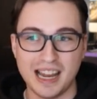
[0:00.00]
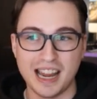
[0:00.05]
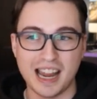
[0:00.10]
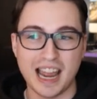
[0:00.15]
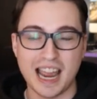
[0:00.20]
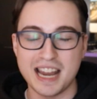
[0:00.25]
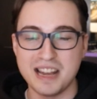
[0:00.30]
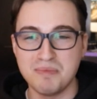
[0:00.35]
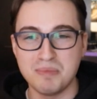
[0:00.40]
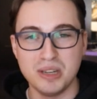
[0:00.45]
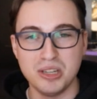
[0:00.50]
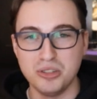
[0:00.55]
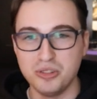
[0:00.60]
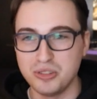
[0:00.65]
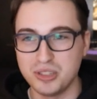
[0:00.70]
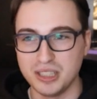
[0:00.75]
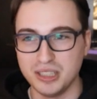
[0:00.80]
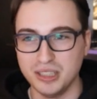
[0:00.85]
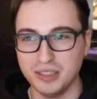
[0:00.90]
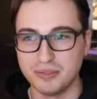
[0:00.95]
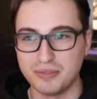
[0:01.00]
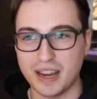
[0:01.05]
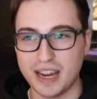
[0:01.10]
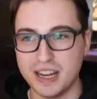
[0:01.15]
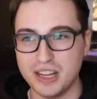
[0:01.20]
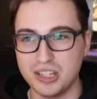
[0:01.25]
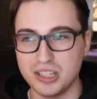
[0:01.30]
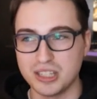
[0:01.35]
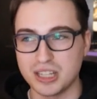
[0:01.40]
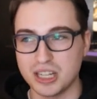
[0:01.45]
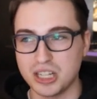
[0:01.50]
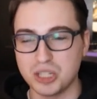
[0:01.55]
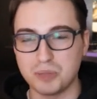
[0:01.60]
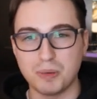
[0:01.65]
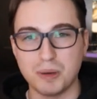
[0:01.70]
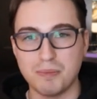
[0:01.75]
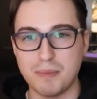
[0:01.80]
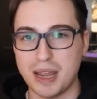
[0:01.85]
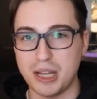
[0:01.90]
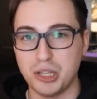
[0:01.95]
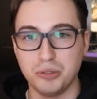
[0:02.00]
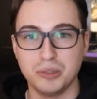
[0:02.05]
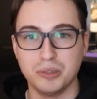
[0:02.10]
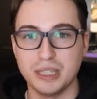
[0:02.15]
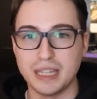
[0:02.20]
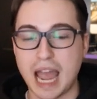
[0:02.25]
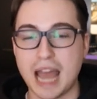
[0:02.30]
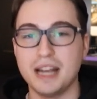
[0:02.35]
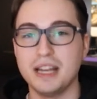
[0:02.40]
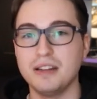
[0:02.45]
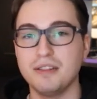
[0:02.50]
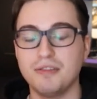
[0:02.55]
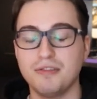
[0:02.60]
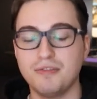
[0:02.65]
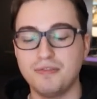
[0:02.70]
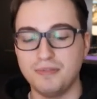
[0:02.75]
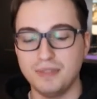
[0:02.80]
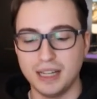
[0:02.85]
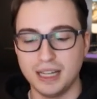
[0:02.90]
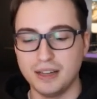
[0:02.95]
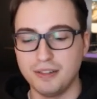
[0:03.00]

I hadn't been using them for ages. I'd just been manually adding